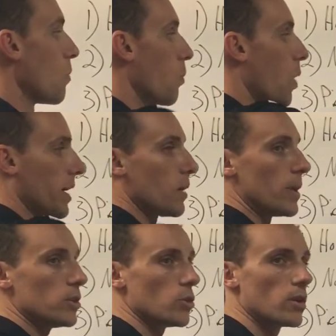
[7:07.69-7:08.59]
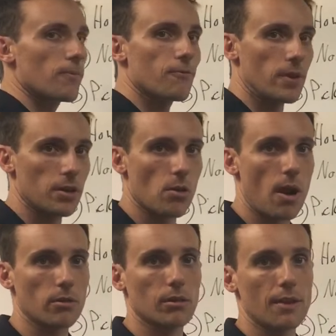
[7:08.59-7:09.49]
What can we do to fit it
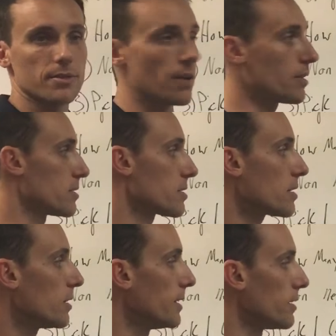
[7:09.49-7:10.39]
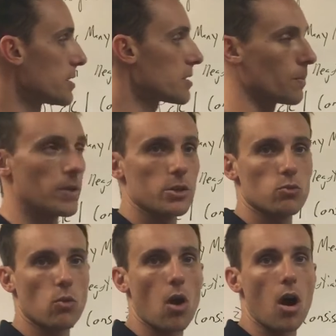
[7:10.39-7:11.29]
around the lifestyle? Because clearly something is
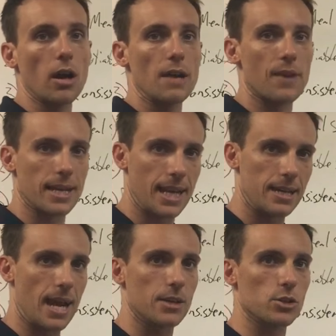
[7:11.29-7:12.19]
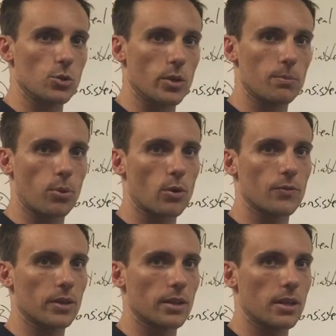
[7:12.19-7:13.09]
wrong if I cannot do it
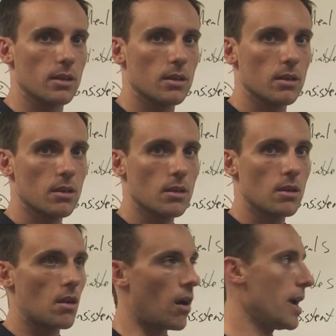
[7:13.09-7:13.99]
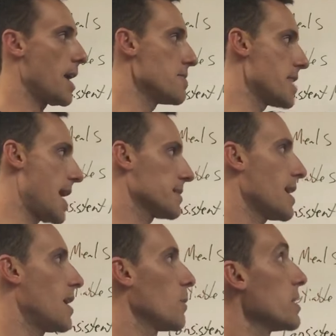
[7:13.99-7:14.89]
perfectly. All right, and that's
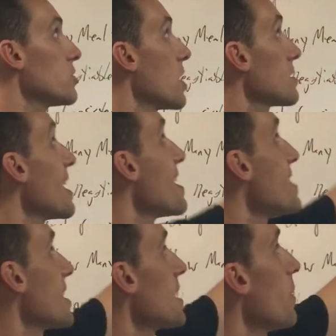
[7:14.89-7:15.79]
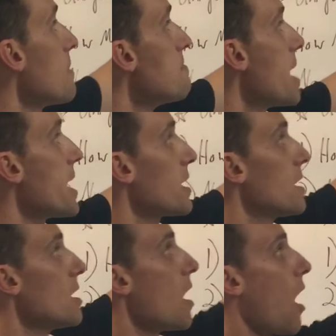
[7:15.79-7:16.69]
how we adjust. That's how we make
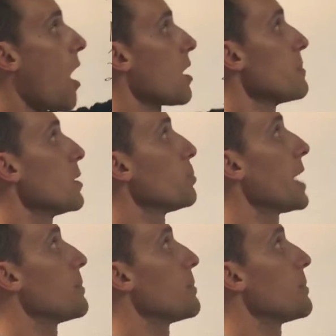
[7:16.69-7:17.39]
our meal plan.